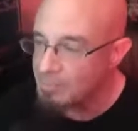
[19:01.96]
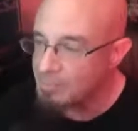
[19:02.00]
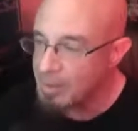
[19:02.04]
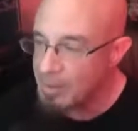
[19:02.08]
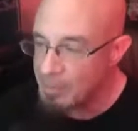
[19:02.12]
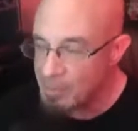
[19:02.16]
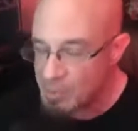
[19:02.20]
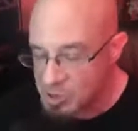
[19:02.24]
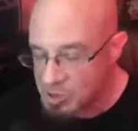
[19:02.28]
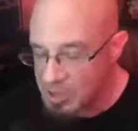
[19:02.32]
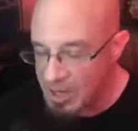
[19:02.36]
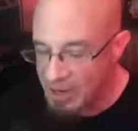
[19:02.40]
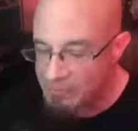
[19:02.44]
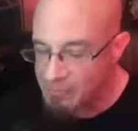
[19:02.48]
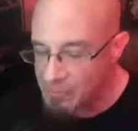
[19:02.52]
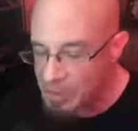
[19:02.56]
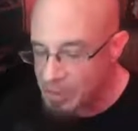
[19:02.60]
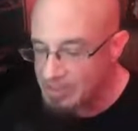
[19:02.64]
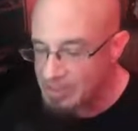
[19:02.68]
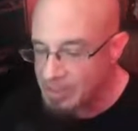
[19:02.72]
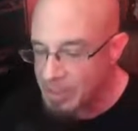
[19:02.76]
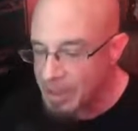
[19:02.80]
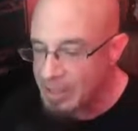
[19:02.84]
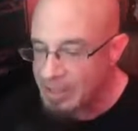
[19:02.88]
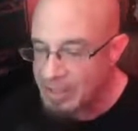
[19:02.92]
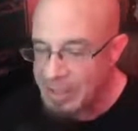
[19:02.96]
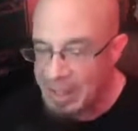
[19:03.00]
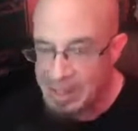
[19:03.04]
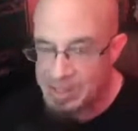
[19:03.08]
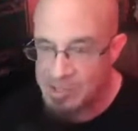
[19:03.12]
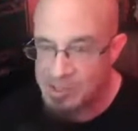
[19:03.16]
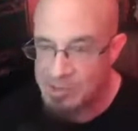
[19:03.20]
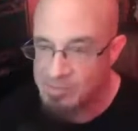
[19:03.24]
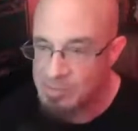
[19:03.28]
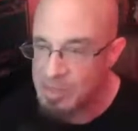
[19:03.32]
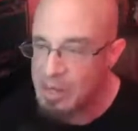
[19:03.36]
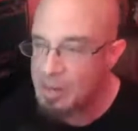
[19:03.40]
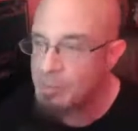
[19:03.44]
maybe we should have him on the podcast
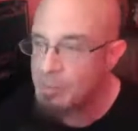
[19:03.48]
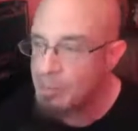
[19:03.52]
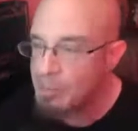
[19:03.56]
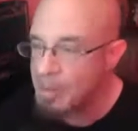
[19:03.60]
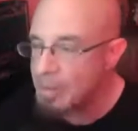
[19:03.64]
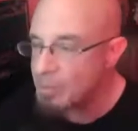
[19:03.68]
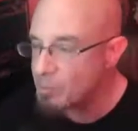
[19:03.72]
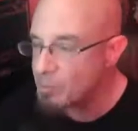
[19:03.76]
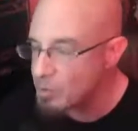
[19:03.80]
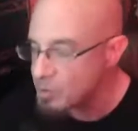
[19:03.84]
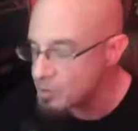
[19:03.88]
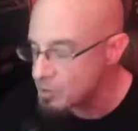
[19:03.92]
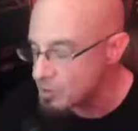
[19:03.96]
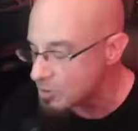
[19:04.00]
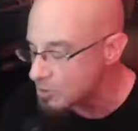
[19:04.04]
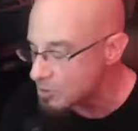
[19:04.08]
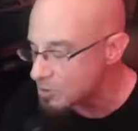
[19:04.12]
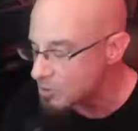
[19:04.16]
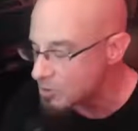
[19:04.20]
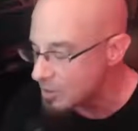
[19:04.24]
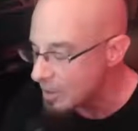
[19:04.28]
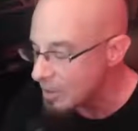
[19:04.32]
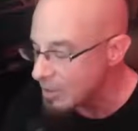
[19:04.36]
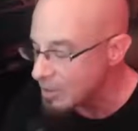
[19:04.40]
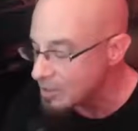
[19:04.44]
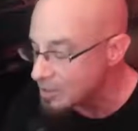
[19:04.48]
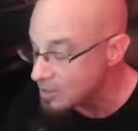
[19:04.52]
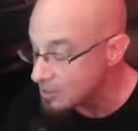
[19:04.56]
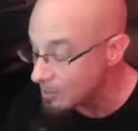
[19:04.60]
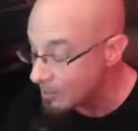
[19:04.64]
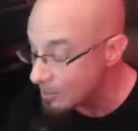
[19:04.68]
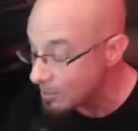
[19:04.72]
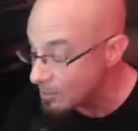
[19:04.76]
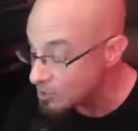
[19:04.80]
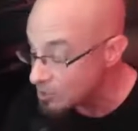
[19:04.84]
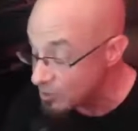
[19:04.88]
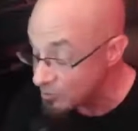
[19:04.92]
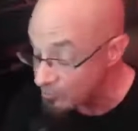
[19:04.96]
sometime, or maybe we should study some
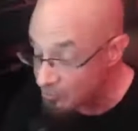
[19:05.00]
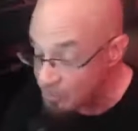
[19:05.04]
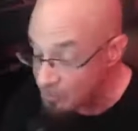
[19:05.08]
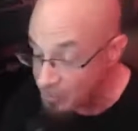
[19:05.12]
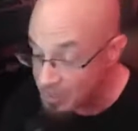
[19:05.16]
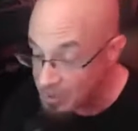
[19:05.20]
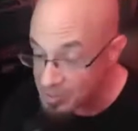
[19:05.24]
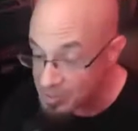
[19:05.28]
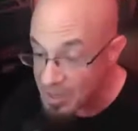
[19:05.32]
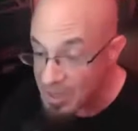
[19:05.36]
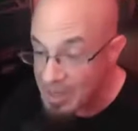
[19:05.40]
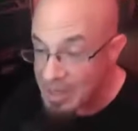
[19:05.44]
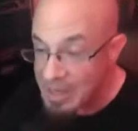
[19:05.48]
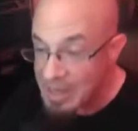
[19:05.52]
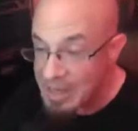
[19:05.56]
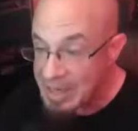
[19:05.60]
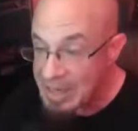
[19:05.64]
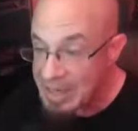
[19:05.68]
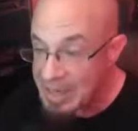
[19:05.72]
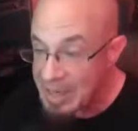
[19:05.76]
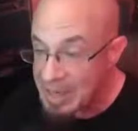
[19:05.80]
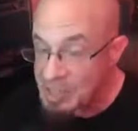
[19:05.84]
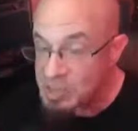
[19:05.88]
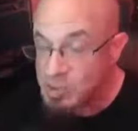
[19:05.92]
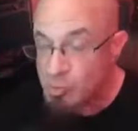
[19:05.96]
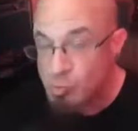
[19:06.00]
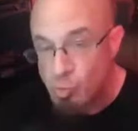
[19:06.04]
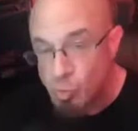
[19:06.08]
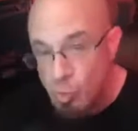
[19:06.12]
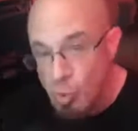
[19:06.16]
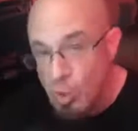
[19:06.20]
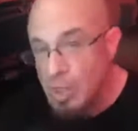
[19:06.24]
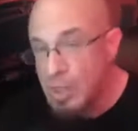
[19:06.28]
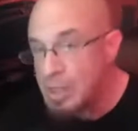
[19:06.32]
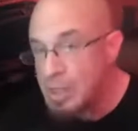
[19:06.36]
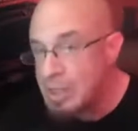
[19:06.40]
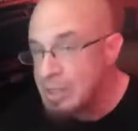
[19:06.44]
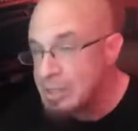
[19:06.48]
of his stuff, because he has
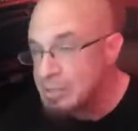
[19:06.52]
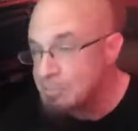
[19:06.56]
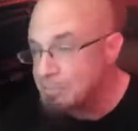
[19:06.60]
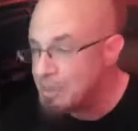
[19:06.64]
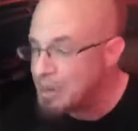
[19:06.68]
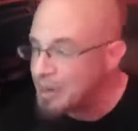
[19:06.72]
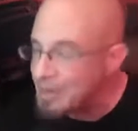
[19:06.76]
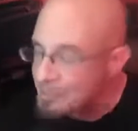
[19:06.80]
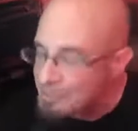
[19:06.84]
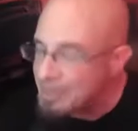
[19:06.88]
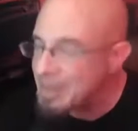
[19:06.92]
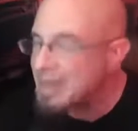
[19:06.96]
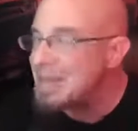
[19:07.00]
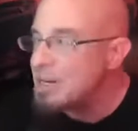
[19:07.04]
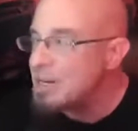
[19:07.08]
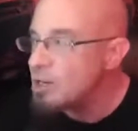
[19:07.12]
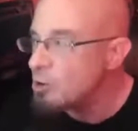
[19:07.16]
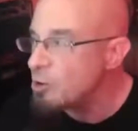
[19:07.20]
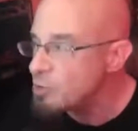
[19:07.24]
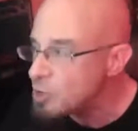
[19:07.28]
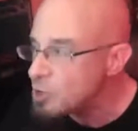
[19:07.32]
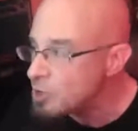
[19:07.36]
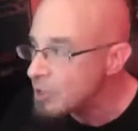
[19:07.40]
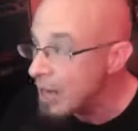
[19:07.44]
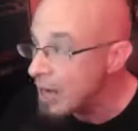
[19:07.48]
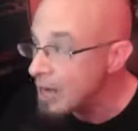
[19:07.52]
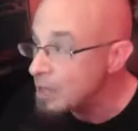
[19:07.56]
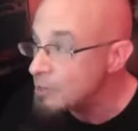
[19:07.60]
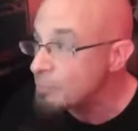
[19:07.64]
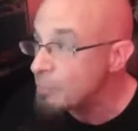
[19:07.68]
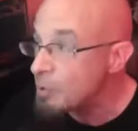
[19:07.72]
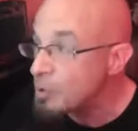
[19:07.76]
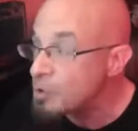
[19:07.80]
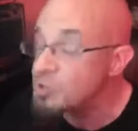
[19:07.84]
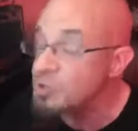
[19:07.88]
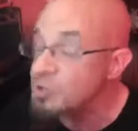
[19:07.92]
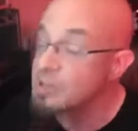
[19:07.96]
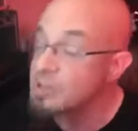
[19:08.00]
but he knows these guys
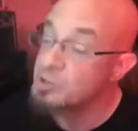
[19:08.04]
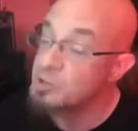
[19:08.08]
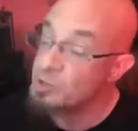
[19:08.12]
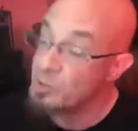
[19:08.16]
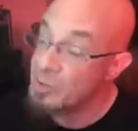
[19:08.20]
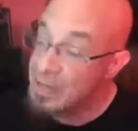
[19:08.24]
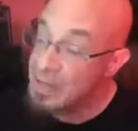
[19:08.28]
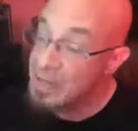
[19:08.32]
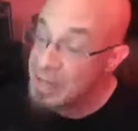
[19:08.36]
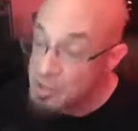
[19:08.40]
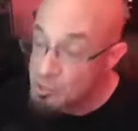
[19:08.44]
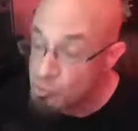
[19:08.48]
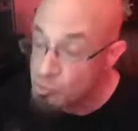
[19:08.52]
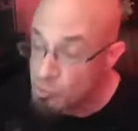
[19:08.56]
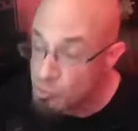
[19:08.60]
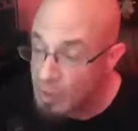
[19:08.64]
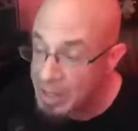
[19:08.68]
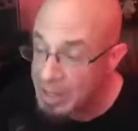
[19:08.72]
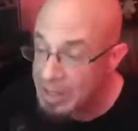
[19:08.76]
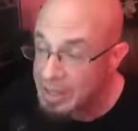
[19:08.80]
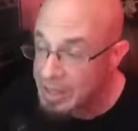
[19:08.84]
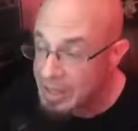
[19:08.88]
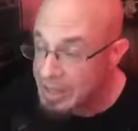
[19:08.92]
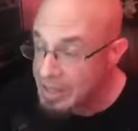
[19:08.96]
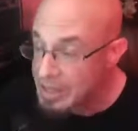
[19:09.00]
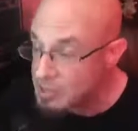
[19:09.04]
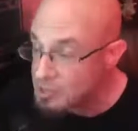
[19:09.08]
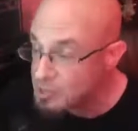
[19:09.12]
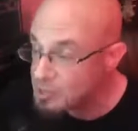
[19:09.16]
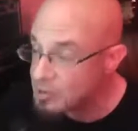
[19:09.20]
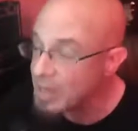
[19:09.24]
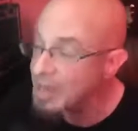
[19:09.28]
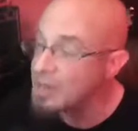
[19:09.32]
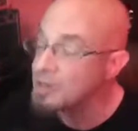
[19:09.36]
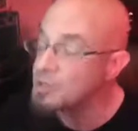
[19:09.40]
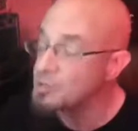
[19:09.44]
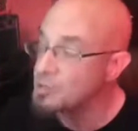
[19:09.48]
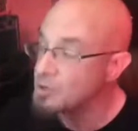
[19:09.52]
personally, so he has great
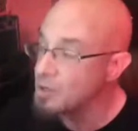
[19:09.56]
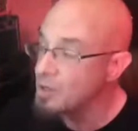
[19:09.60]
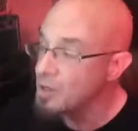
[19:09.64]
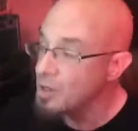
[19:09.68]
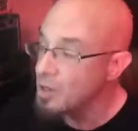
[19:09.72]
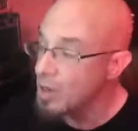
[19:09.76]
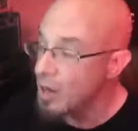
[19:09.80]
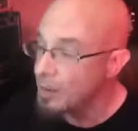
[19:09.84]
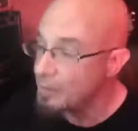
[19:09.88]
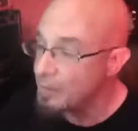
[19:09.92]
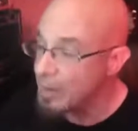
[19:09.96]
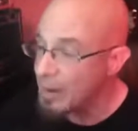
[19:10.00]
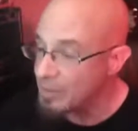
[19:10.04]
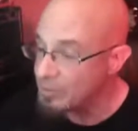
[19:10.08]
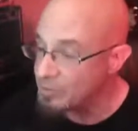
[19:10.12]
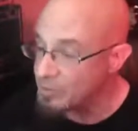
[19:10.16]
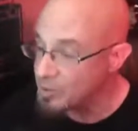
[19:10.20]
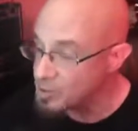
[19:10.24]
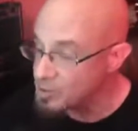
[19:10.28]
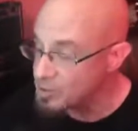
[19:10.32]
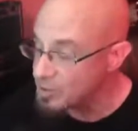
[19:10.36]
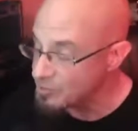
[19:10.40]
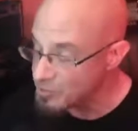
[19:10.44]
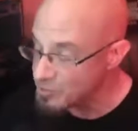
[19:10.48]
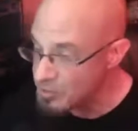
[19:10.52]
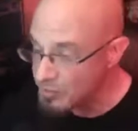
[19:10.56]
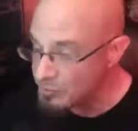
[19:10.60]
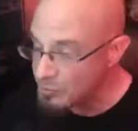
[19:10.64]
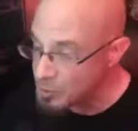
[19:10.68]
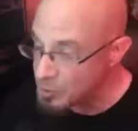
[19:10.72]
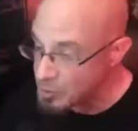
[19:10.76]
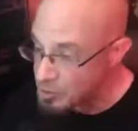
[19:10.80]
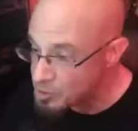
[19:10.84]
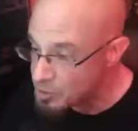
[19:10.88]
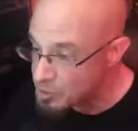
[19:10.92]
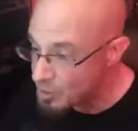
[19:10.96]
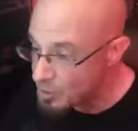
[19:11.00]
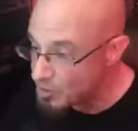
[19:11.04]
insights about this stuff
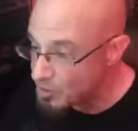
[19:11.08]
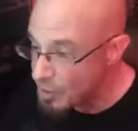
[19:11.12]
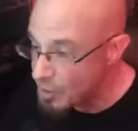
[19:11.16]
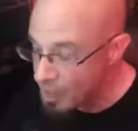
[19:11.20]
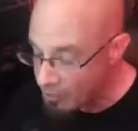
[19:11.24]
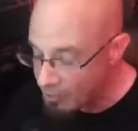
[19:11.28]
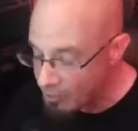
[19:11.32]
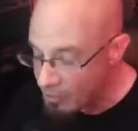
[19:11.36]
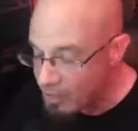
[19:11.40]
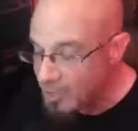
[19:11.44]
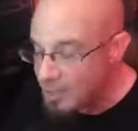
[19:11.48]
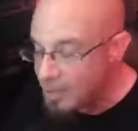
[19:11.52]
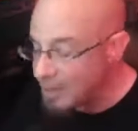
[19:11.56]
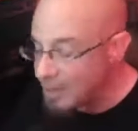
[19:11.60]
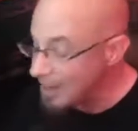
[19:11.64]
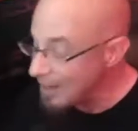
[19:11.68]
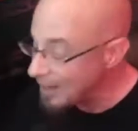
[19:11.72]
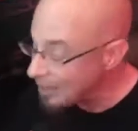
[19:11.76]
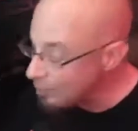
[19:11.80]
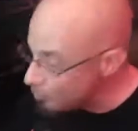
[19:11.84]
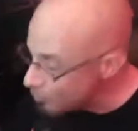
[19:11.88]
you just don't know. And I